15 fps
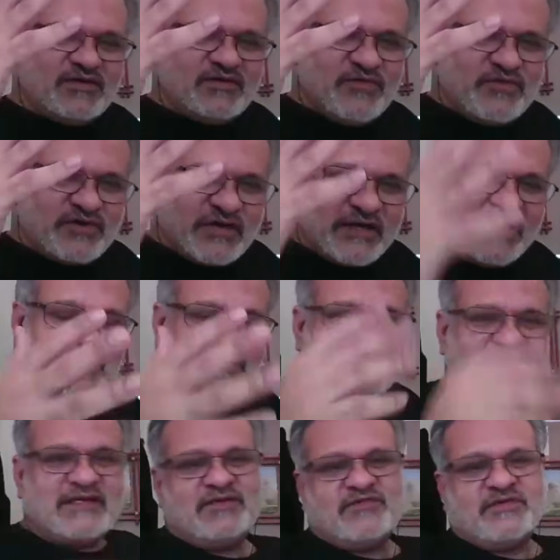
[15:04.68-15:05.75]
we were again
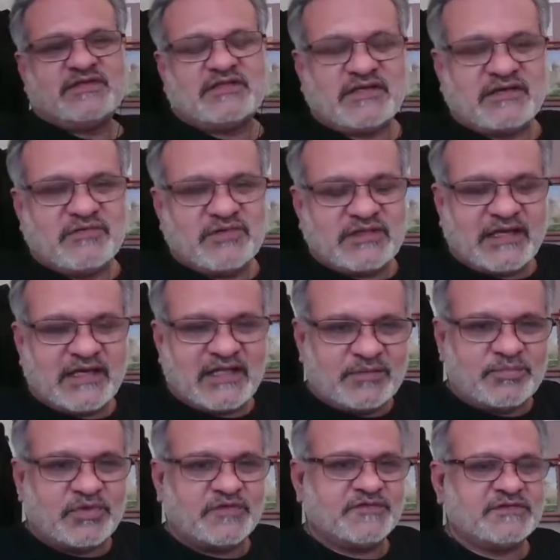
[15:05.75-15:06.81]
lucky with the
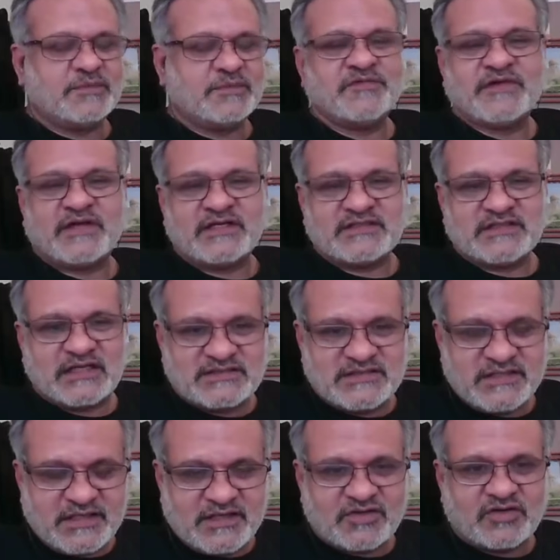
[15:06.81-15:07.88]
help of some of our
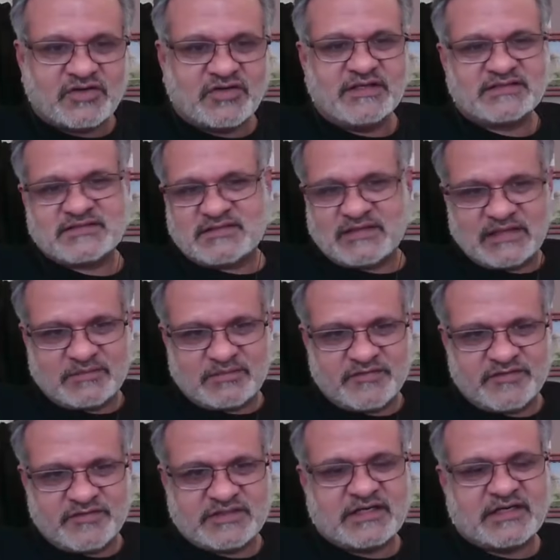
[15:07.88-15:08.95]
senior colleagues like
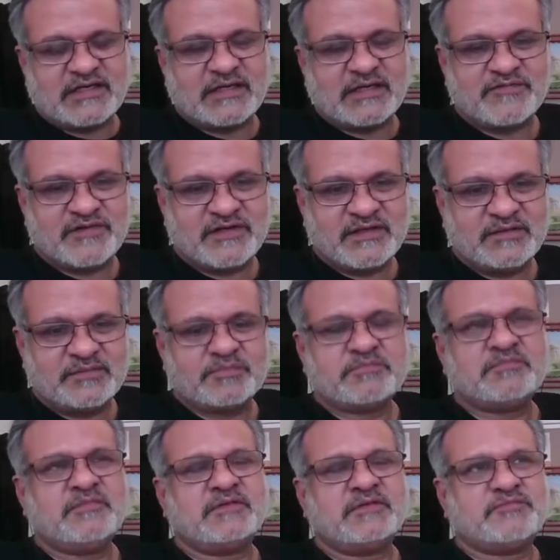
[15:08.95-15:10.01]
Professor Karen Humphrey,
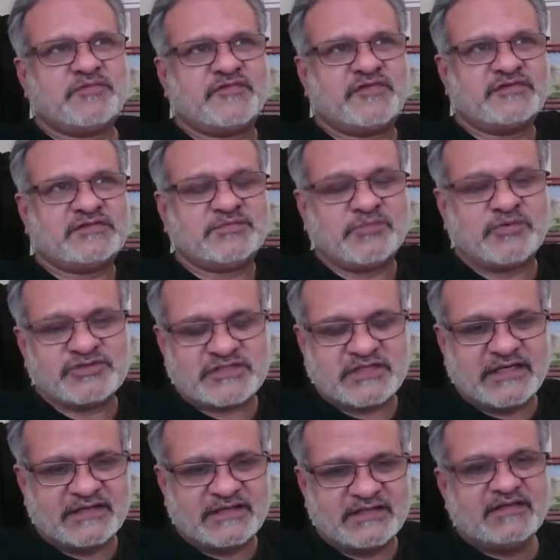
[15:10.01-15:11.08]
Professor
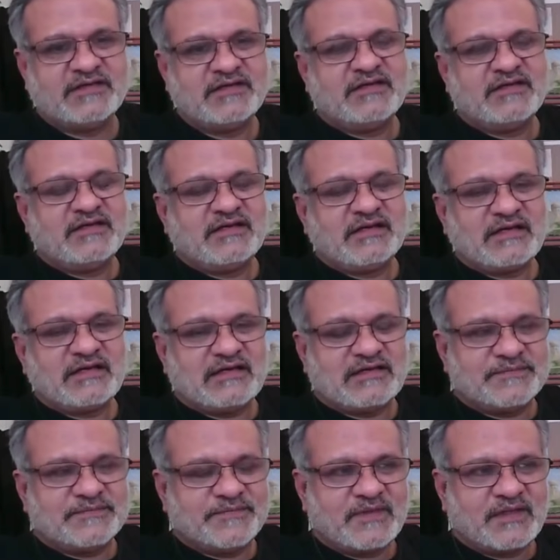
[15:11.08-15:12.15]
Postgate.
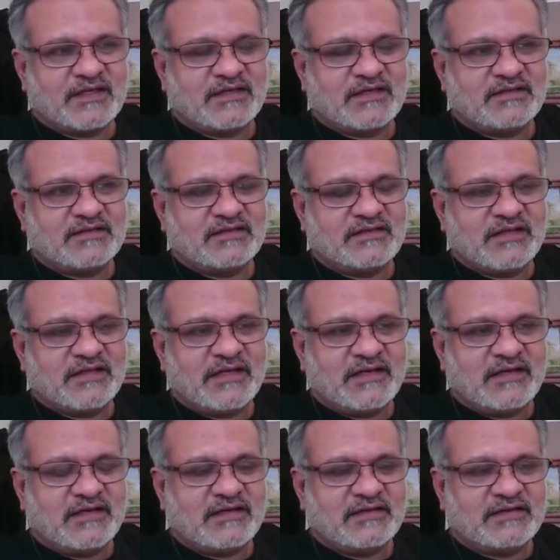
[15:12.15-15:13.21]

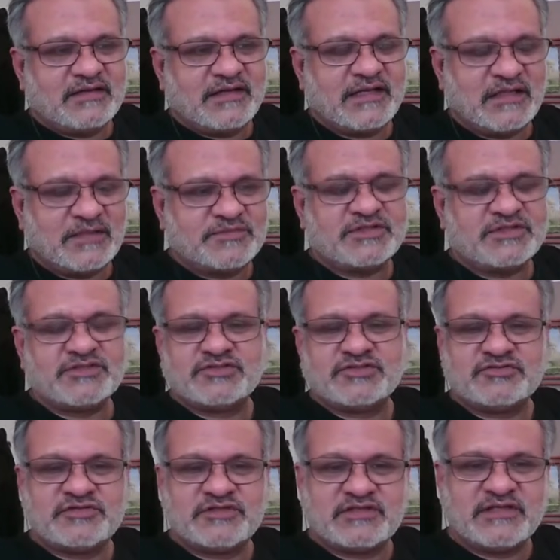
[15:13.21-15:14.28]
They helped us
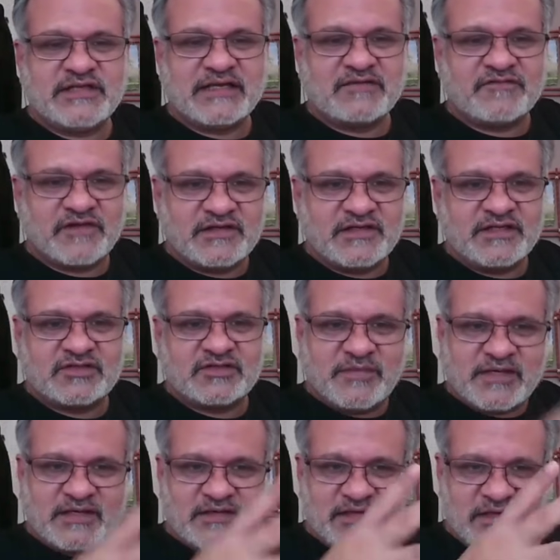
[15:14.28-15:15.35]
to get funding to
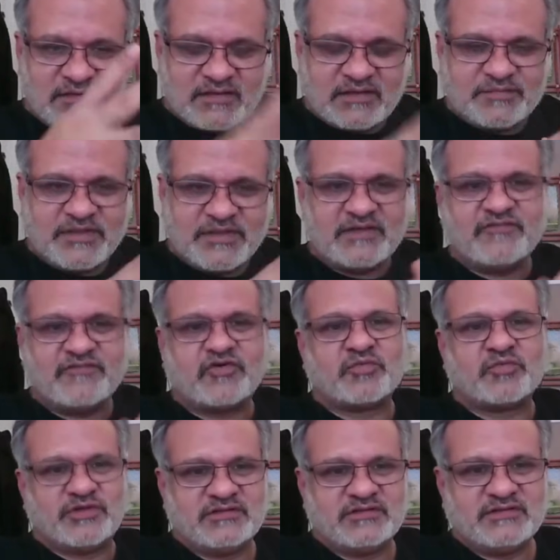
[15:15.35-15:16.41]
make and be a
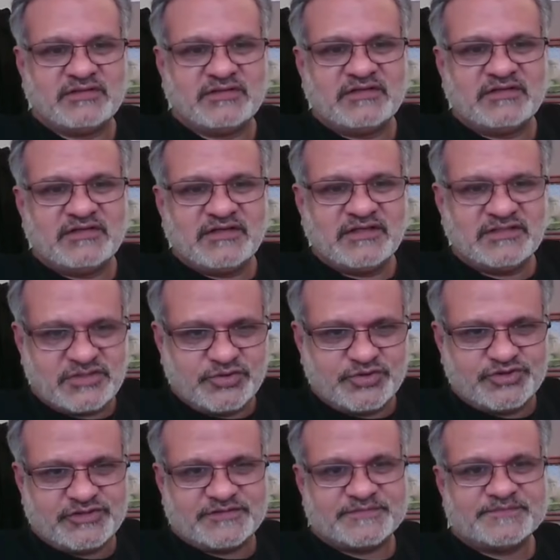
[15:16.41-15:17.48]
formal
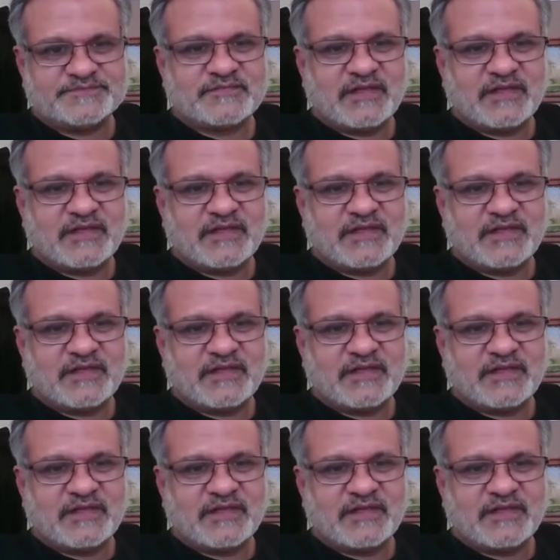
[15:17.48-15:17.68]
institution,